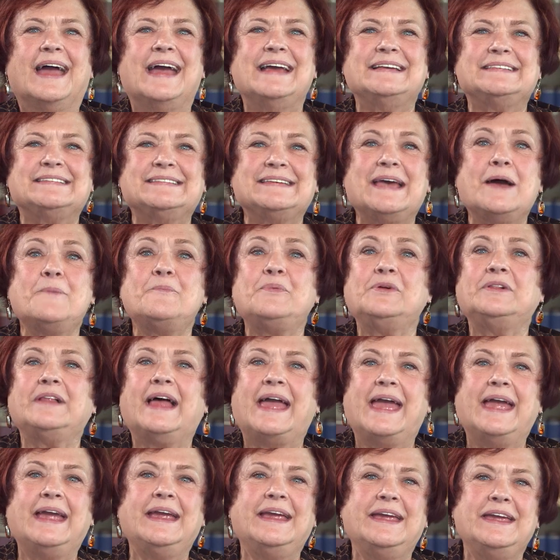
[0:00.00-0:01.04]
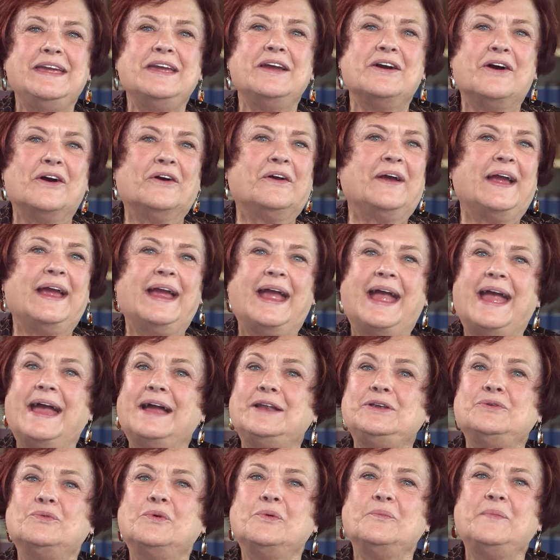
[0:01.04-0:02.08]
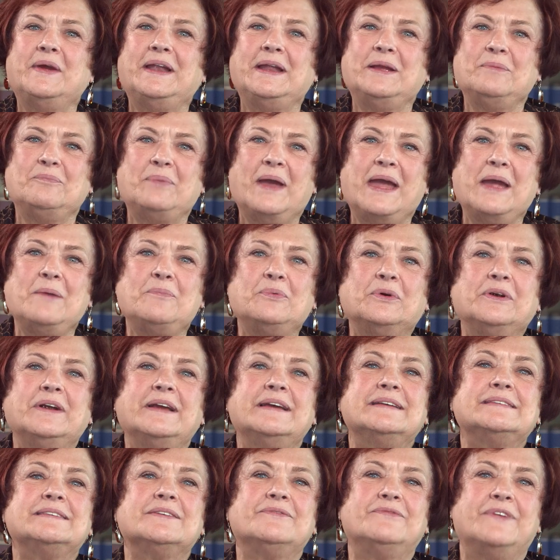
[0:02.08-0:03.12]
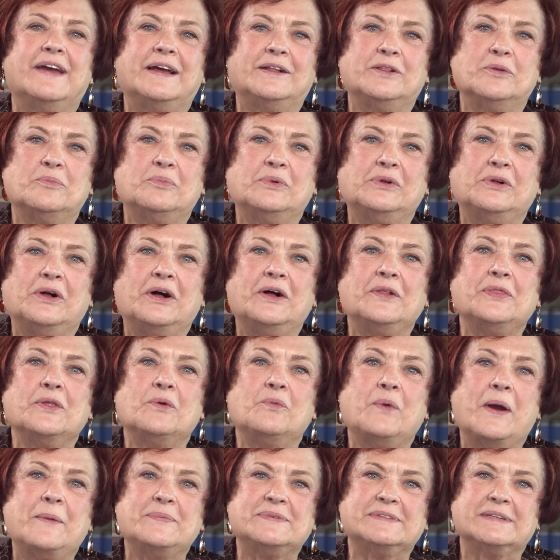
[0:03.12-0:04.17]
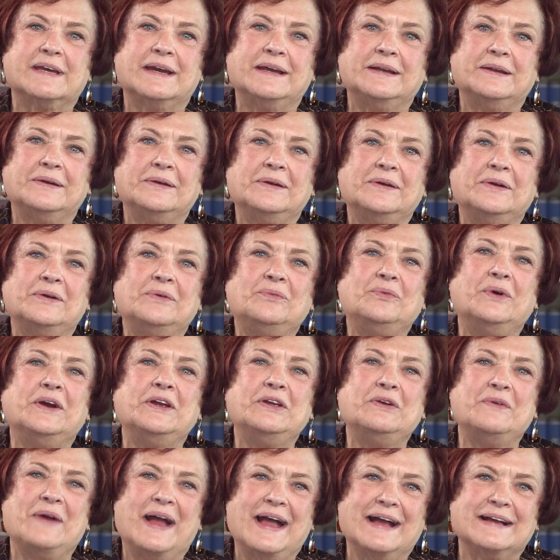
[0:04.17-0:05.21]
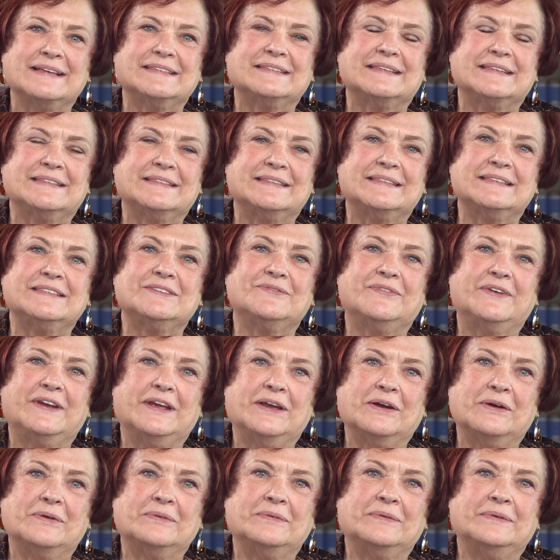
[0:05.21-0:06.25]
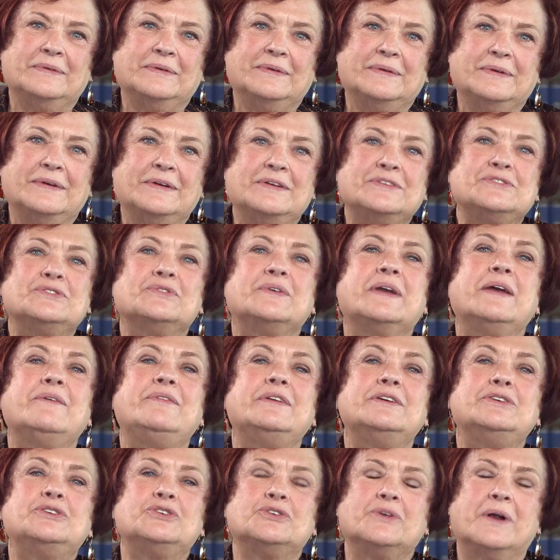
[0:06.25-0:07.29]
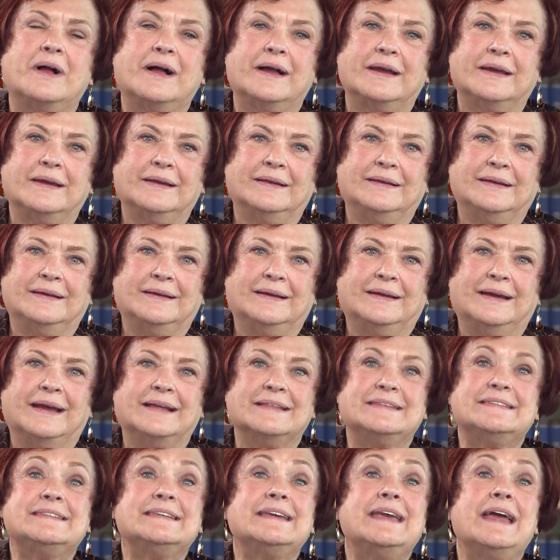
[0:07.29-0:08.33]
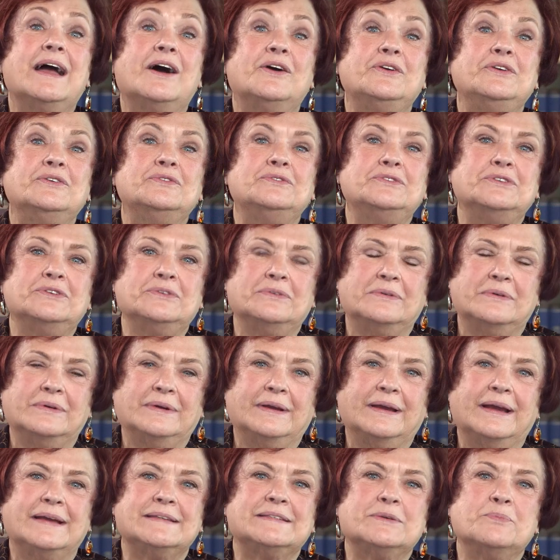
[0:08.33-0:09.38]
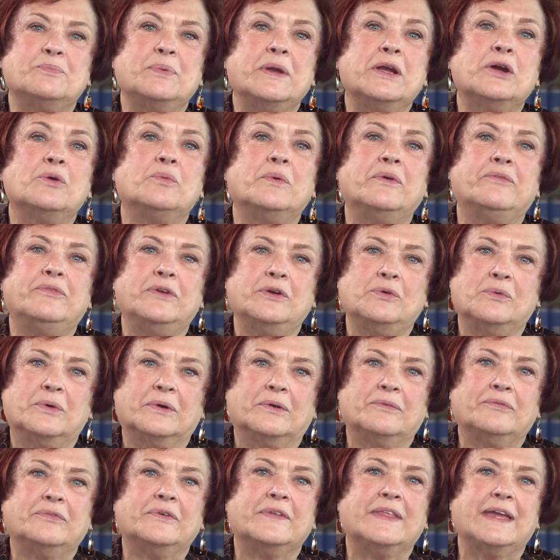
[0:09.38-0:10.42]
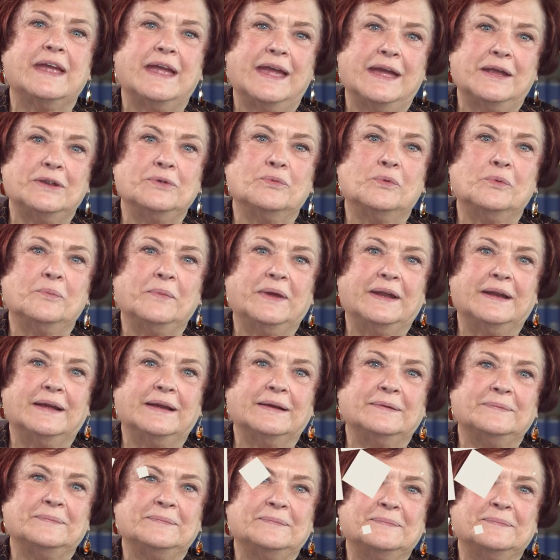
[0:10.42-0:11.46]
a sample AERA annual meeting paper is available on the website where you access this video. So give it a try and see how you do as a peer reviewer for the annual meeting.